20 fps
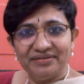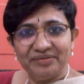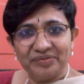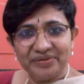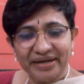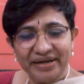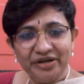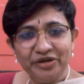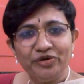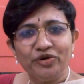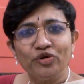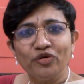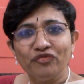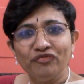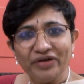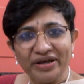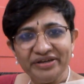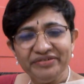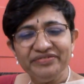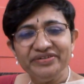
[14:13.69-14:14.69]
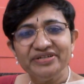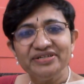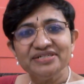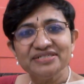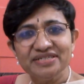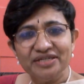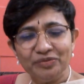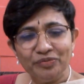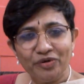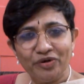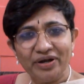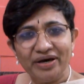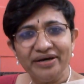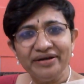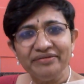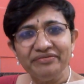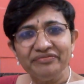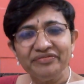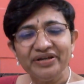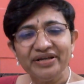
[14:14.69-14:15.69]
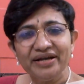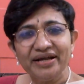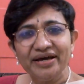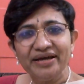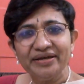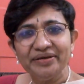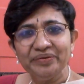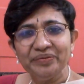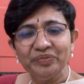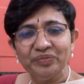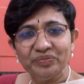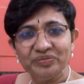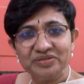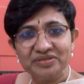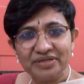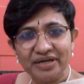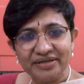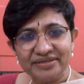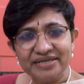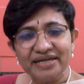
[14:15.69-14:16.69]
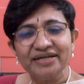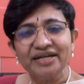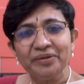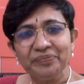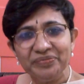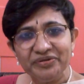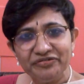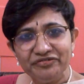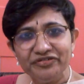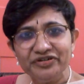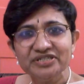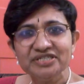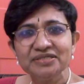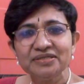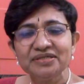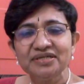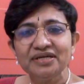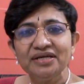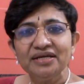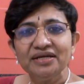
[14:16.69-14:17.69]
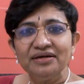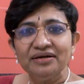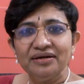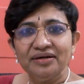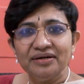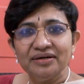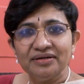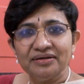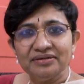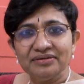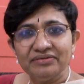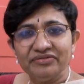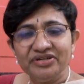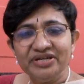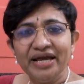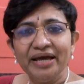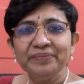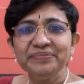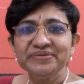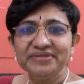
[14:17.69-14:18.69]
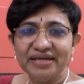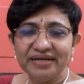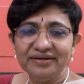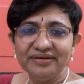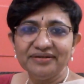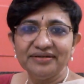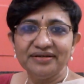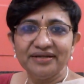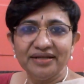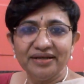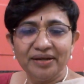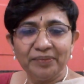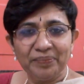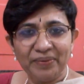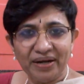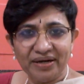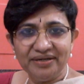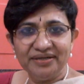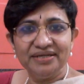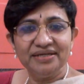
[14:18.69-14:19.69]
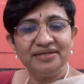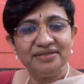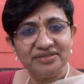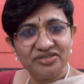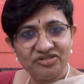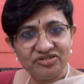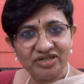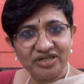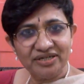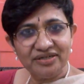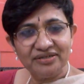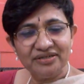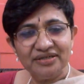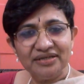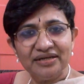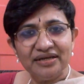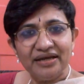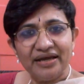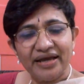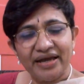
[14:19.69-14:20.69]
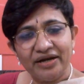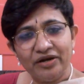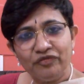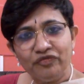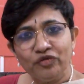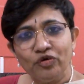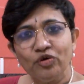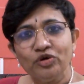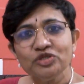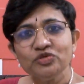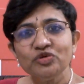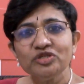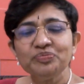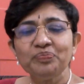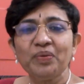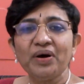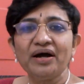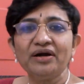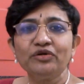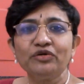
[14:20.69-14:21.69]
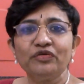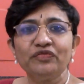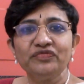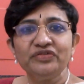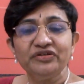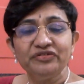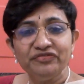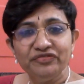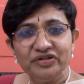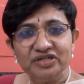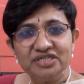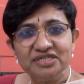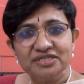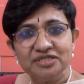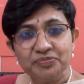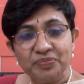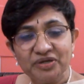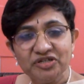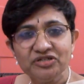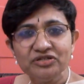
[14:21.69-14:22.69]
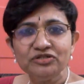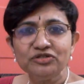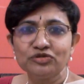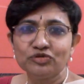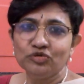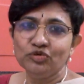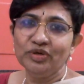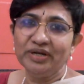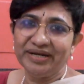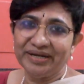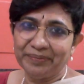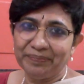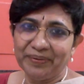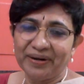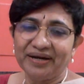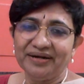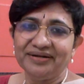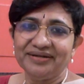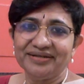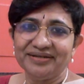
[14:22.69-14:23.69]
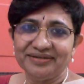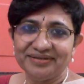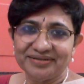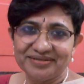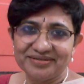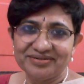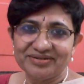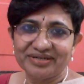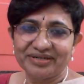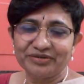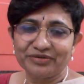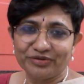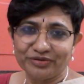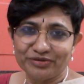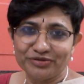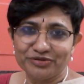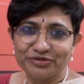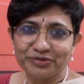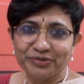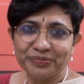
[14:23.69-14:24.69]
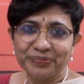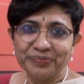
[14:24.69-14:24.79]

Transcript: tenure of 5 years in Munnar, where I set up the first rehab center in a planting district, and of course was part of the first special school in a planting district also.